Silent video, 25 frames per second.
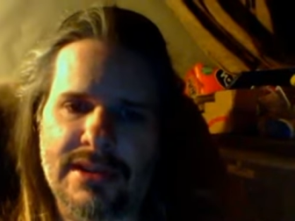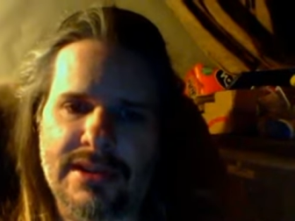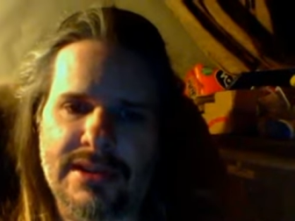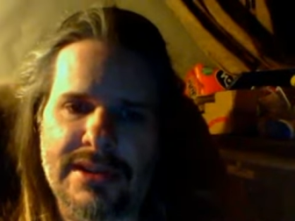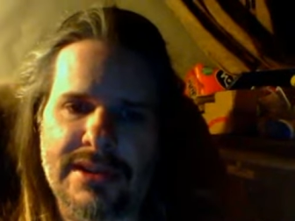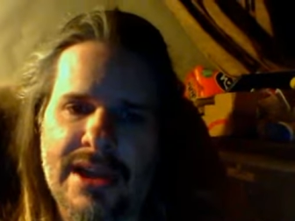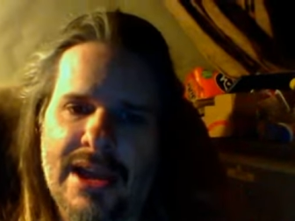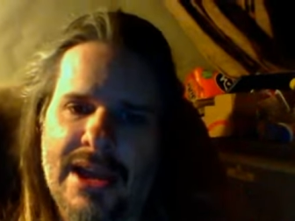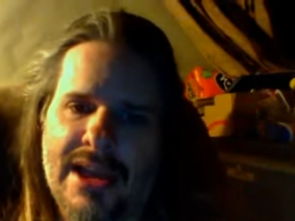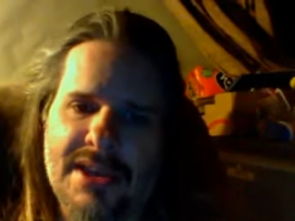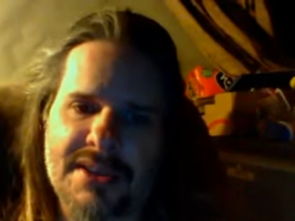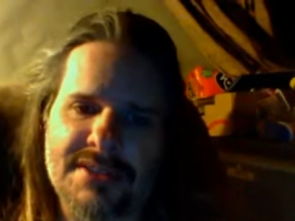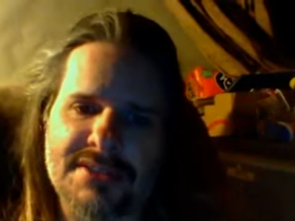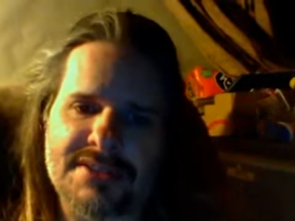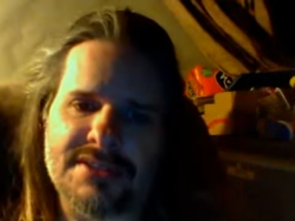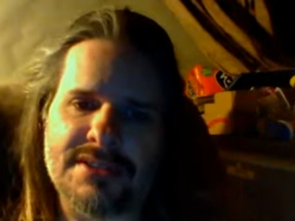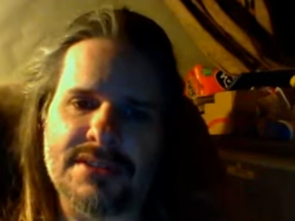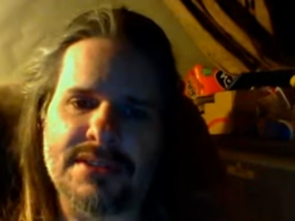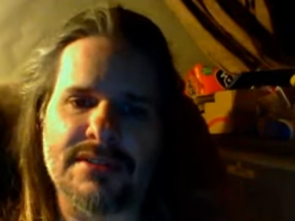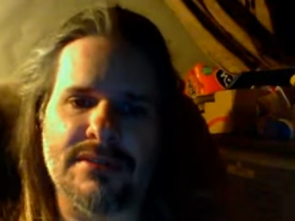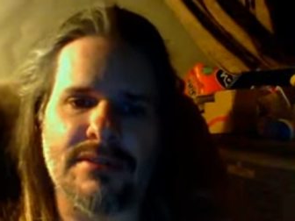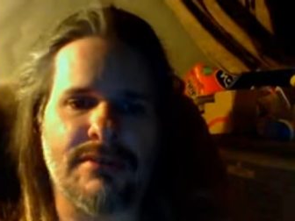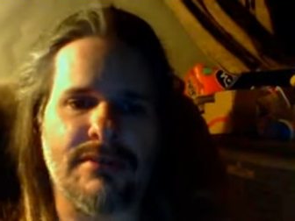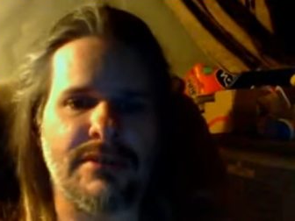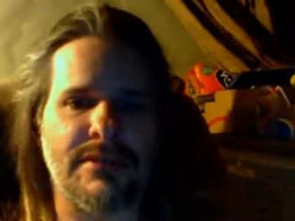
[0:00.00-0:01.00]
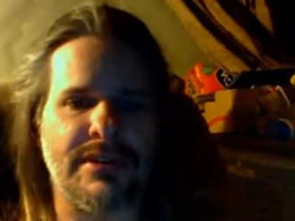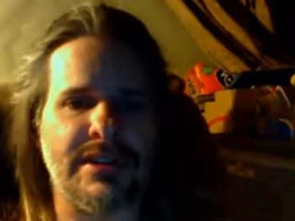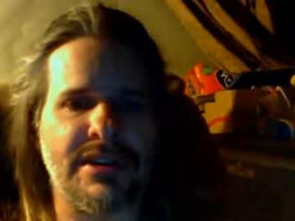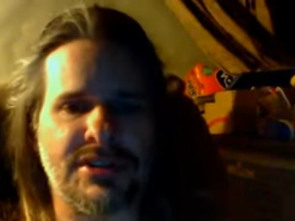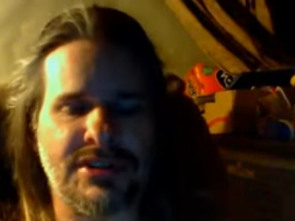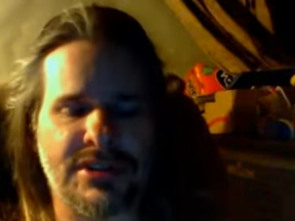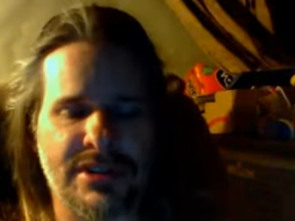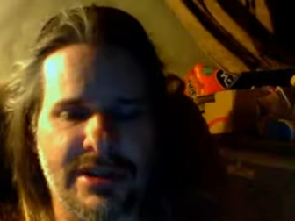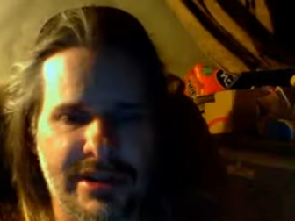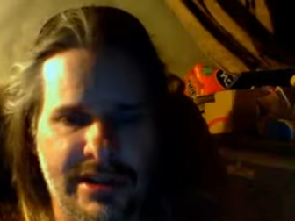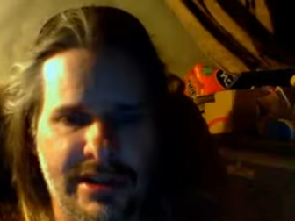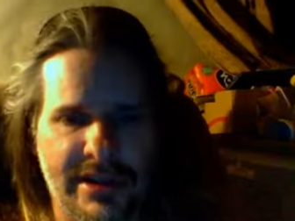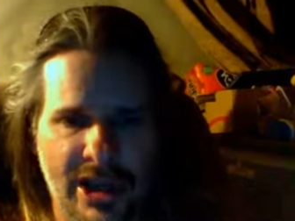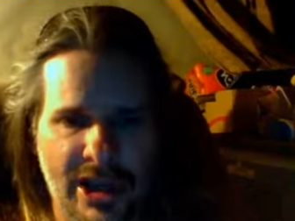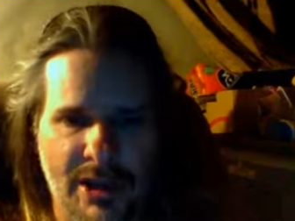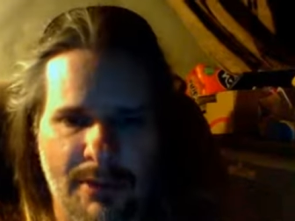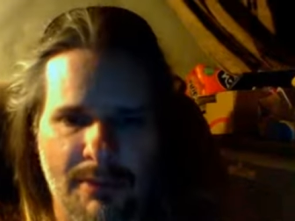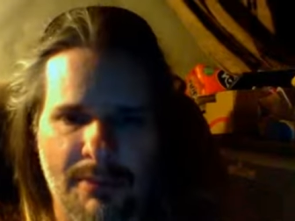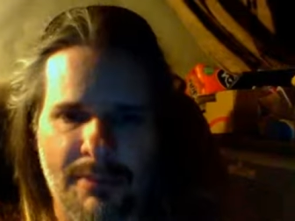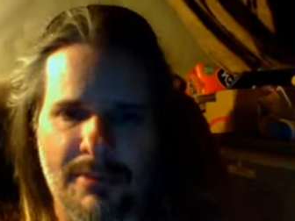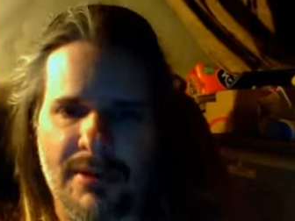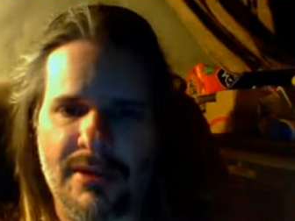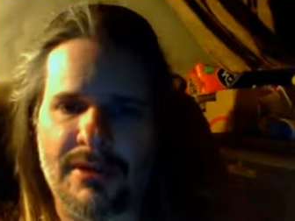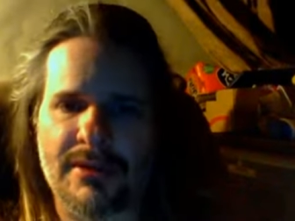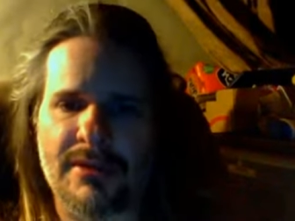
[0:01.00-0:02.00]
Yes, we should
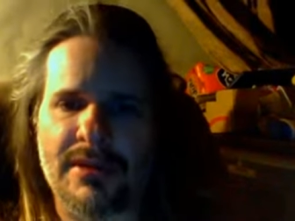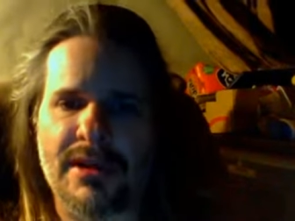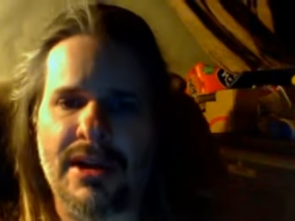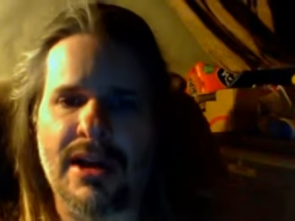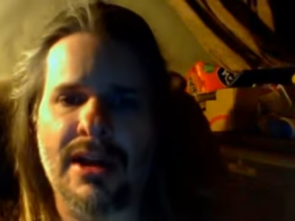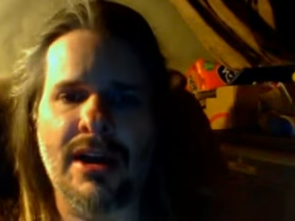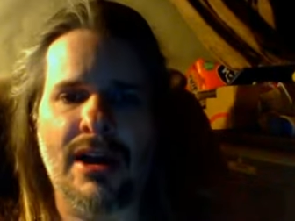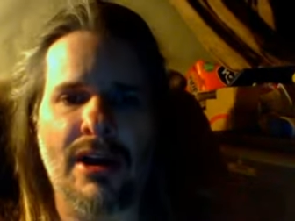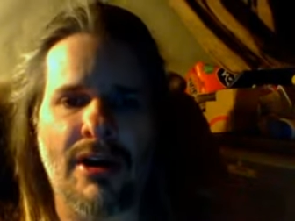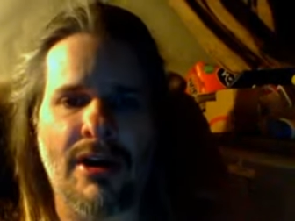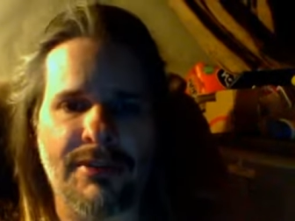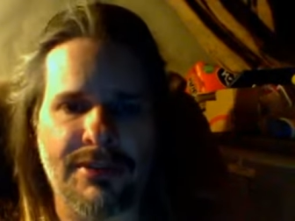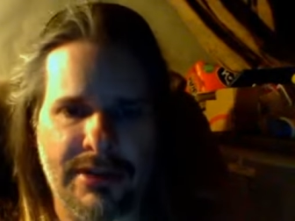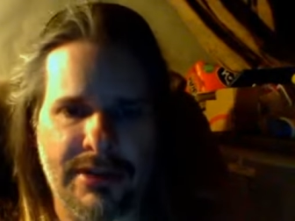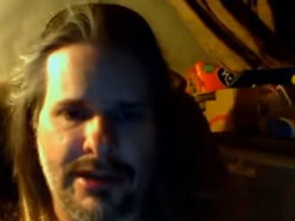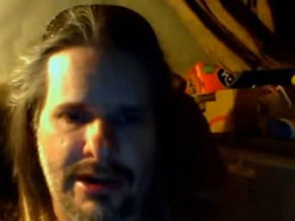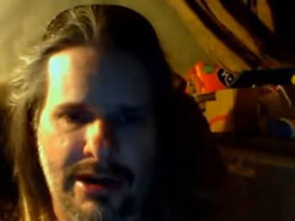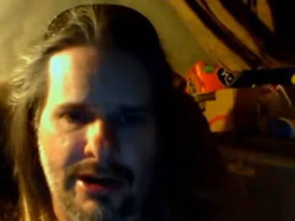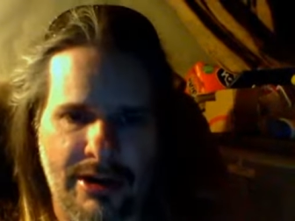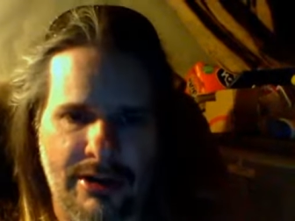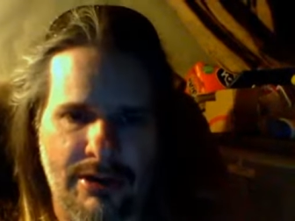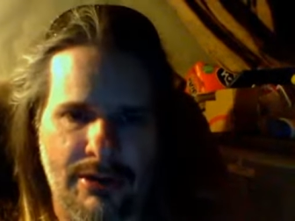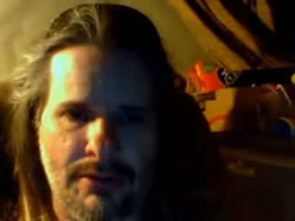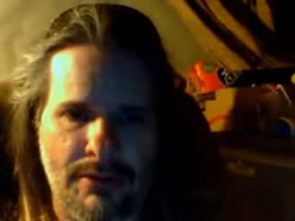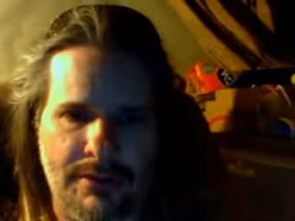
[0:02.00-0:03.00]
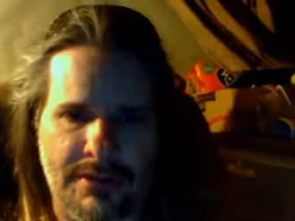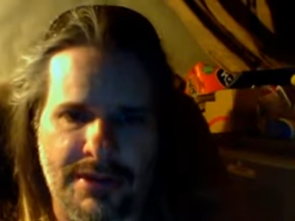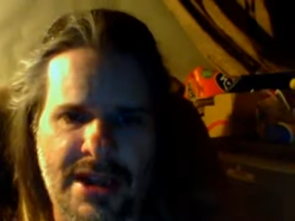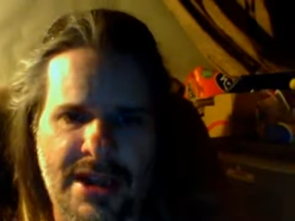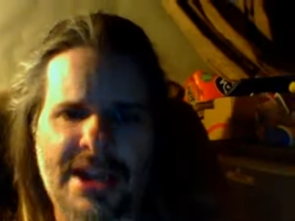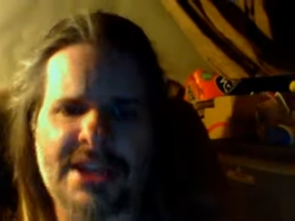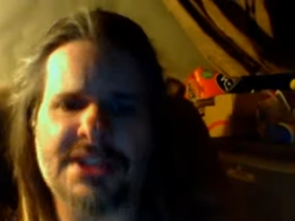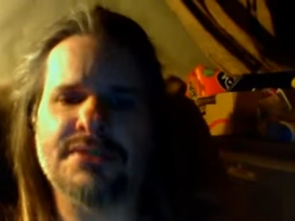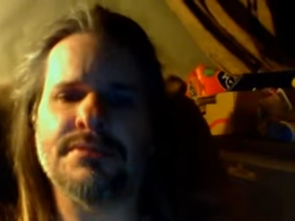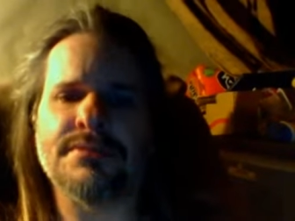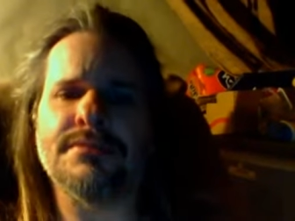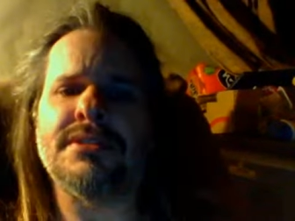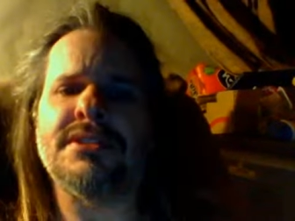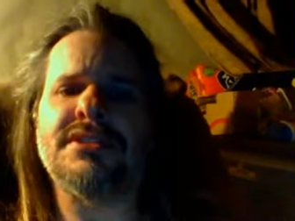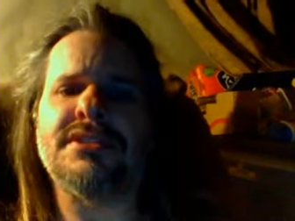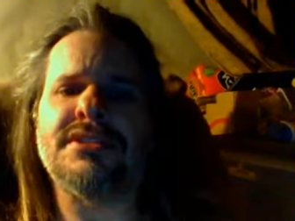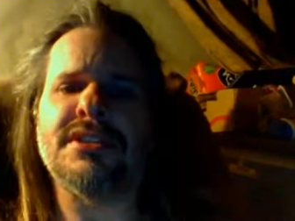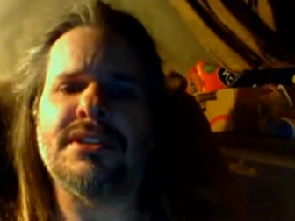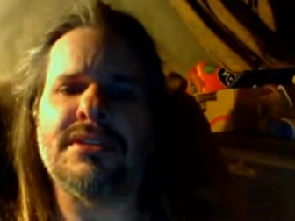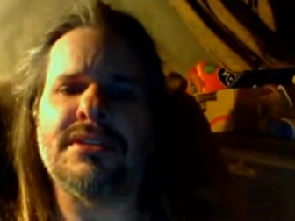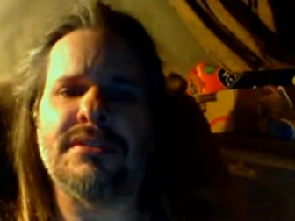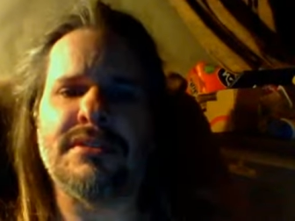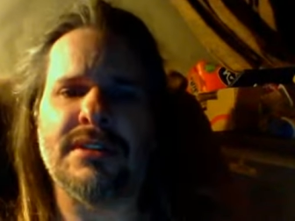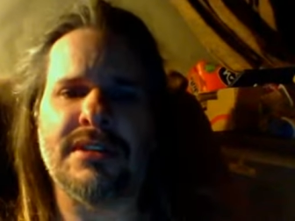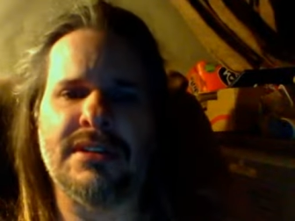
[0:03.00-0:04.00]
help healthcare. Yes, we
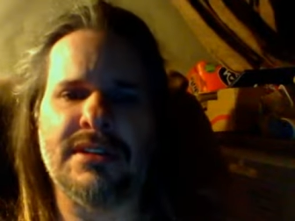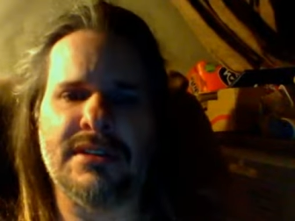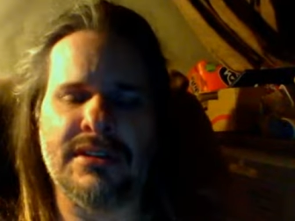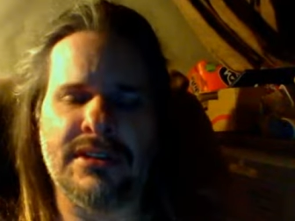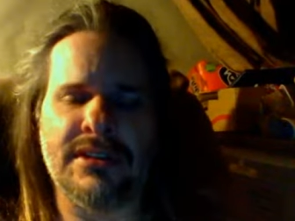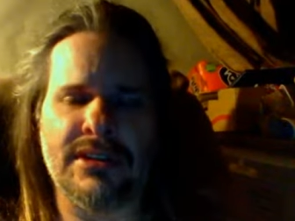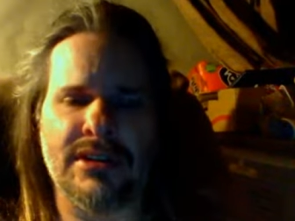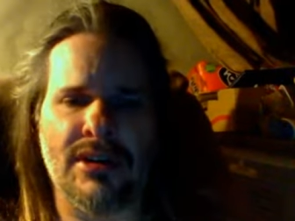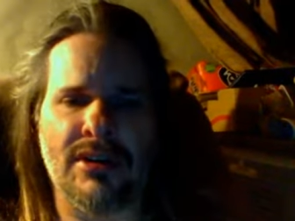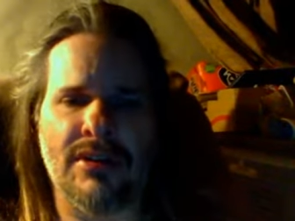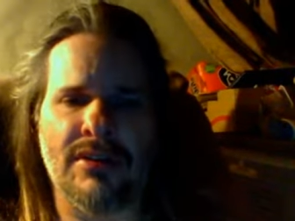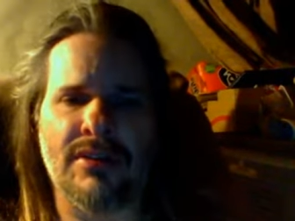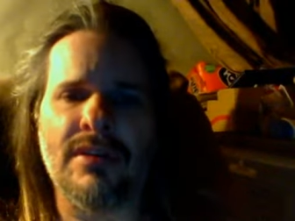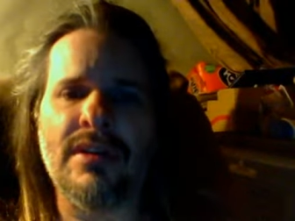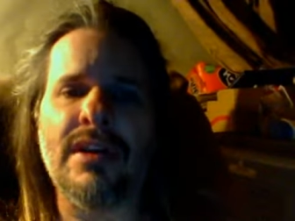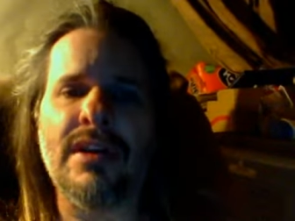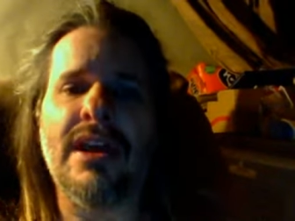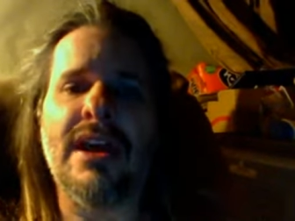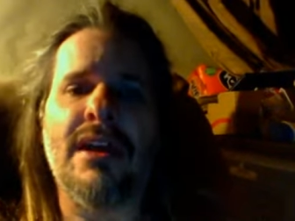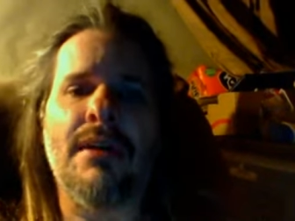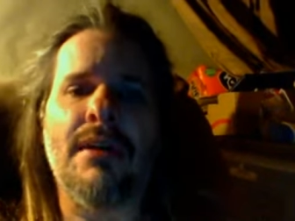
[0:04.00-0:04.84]
should, you know,